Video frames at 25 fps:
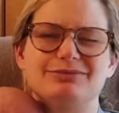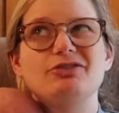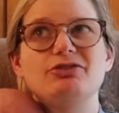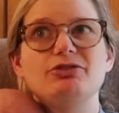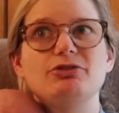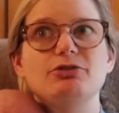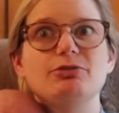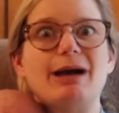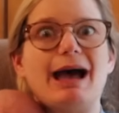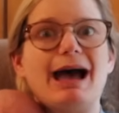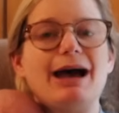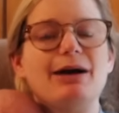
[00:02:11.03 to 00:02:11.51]

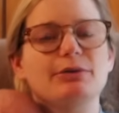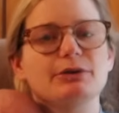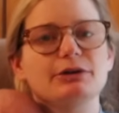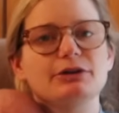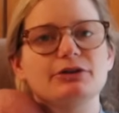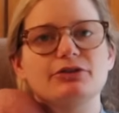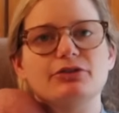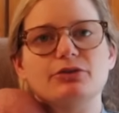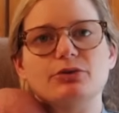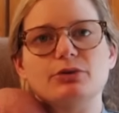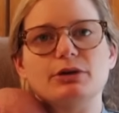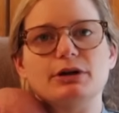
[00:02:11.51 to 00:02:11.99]
2
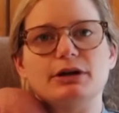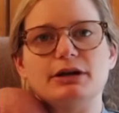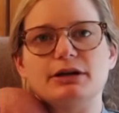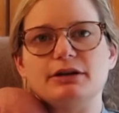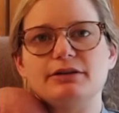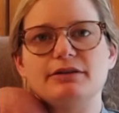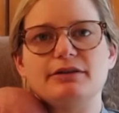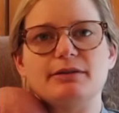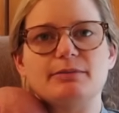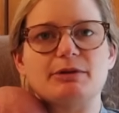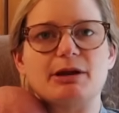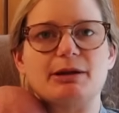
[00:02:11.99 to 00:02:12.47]
hours
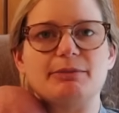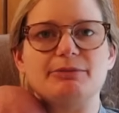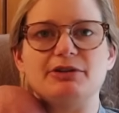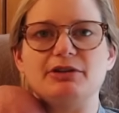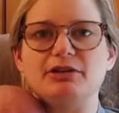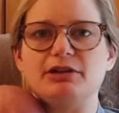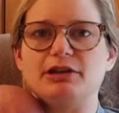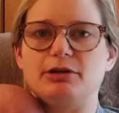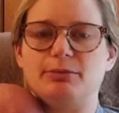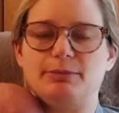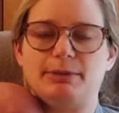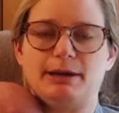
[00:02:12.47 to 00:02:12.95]
or sometimes a
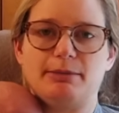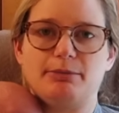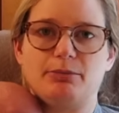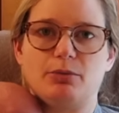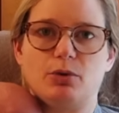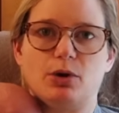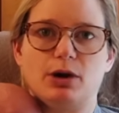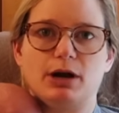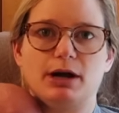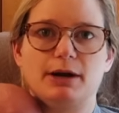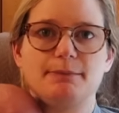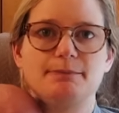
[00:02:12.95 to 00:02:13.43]
little bit
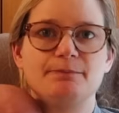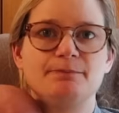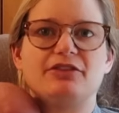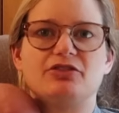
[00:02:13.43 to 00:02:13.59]
more.